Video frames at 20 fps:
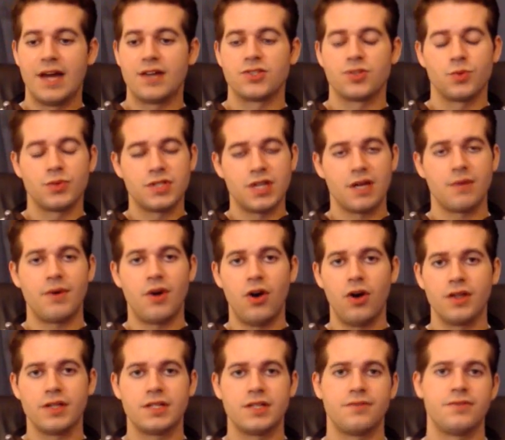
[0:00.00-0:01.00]
So we'll talk about all
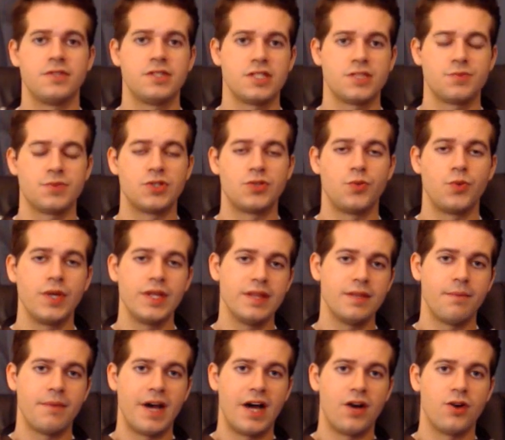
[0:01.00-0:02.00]
the differences between the
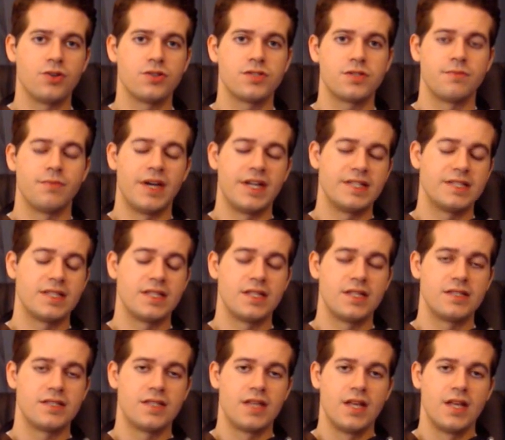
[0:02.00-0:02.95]
mices,